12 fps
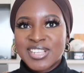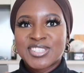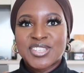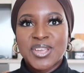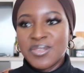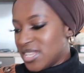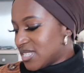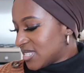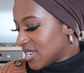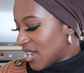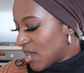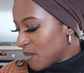So this
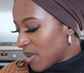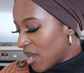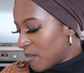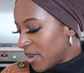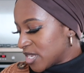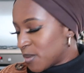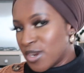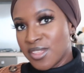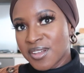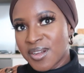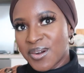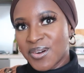time I picked up
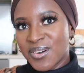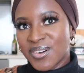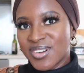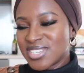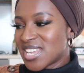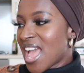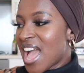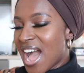another cord.